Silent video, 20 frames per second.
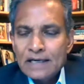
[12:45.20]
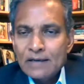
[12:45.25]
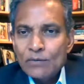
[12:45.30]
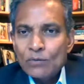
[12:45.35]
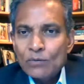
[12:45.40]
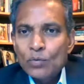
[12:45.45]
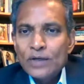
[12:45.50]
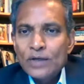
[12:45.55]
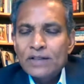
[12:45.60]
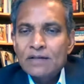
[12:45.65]

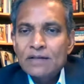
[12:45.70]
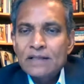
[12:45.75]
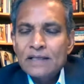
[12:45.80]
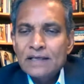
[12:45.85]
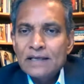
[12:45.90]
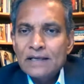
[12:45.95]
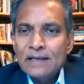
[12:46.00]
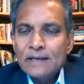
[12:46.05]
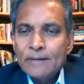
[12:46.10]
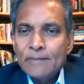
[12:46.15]
with
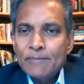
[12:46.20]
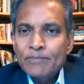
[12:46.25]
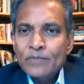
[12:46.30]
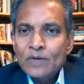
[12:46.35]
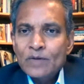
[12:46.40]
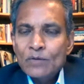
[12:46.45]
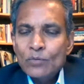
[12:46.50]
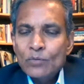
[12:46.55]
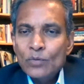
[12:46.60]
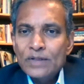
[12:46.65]

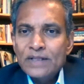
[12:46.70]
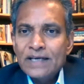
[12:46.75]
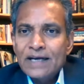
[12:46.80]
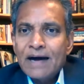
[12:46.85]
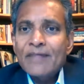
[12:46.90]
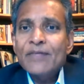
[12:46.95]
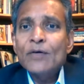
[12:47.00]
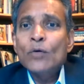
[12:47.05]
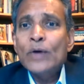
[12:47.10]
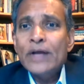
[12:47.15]
the
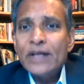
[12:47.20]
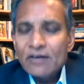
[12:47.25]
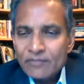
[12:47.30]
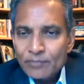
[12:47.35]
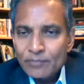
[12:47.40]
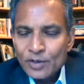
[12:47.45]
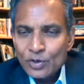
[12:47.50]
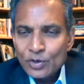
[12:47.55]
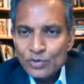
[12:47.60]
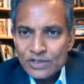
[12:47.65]
other way of
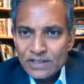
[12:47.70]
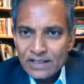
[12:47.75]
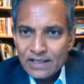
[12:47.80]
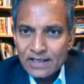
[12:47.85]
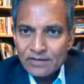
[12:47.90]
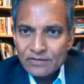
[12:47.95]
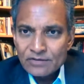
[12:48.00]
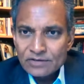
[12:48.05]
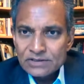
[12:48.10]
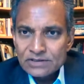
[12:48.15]
producing
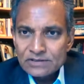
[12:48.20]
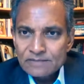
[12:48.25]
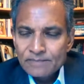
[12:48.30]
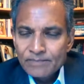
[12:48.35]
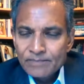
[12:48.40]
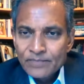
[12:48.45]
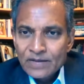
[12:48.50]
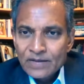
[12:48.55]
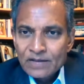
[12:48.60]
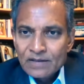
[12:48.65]
hydrogen.
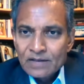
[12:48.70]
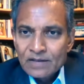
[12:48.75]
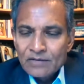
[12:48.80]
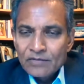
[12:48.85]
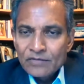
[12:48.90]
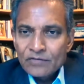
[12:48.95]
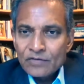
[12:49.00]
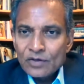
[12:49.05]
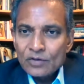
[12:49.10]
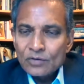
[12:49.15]

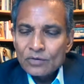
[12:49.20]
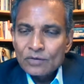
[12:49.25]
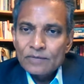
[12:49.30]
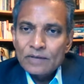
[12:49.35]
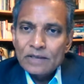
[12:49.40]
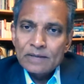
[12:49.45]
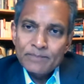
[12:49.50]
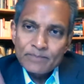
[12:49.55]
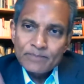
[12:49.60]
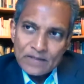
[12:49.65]
So
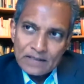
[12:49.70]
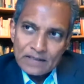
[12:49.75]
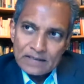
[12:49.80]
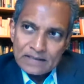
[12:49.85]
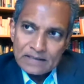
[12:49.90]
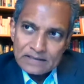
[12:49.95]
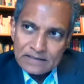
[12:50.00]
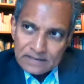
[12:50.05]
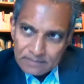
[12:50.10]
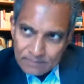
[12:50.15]

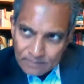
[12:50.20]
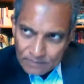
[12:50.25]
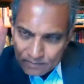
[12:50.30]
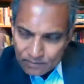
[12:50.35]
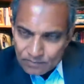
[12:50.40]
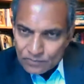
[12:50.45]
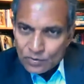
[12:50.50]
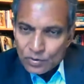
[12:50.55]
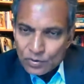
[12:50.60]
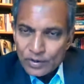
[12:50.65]

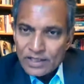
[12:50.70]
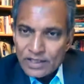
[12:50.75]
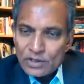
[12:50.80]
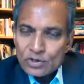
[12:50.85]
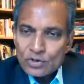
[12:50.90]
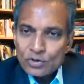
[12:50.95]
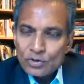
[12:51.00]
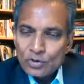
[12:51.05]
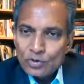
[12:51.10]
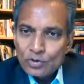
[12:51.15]
going
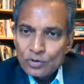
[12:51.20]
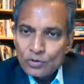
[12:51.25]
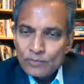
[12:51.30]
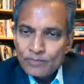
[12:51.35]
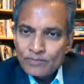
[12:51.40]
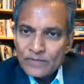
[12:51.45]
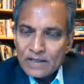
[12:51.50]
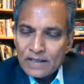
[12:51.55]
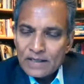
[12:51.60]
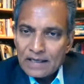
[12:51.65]
to
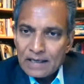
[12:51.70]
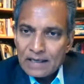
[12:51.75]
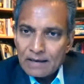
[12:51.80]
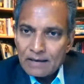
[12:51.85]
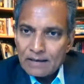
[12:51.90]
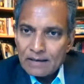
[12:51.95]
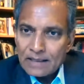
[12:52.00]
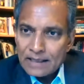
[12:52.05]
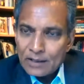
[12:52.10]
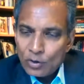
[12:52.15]

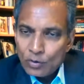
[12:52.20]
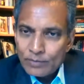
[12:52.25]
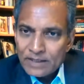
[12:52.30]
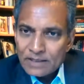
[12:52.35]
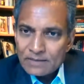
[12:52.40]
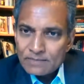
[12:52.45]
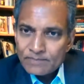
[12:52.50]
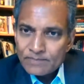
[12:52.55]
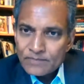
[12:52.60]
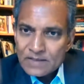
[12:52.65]

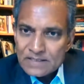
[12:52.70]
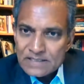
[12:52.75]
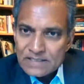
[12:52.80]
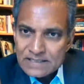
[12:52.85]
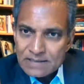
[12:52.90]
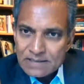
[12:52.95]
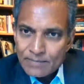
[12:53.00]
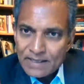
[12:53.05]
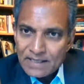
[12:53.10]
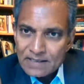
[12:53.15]
aluminum,
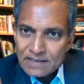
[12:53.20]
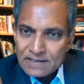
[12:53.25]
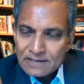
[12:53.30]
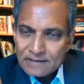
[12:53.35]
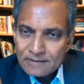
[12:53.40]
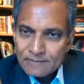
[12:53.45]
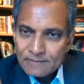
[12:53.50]
cement,